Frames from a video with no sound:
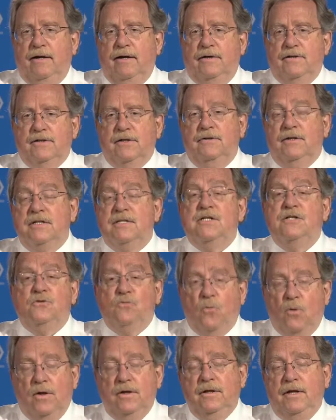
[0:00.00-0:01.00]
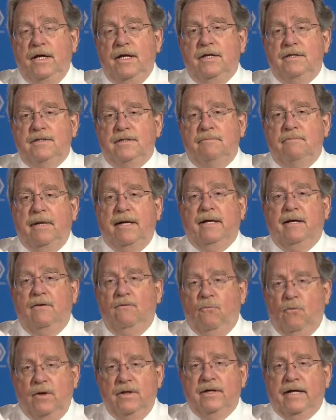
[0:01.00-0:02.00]
So this is one yeast making
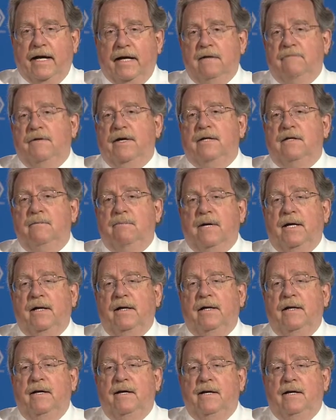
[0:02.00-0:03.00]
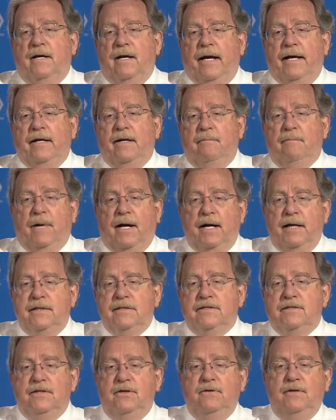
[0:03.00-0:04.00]
one kind of antibody, and it
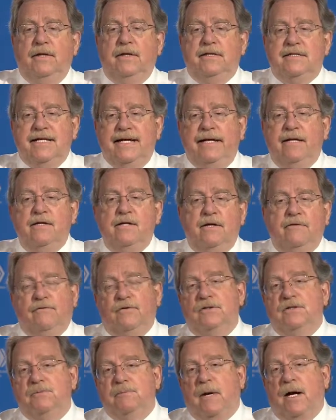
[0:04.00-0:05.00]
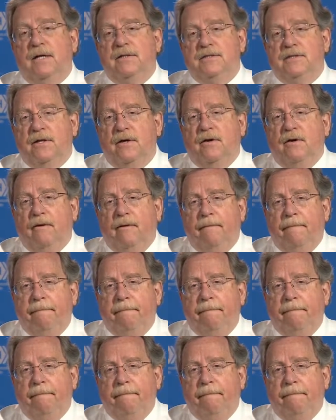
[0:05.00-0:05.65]
binds to the 10 different spots there.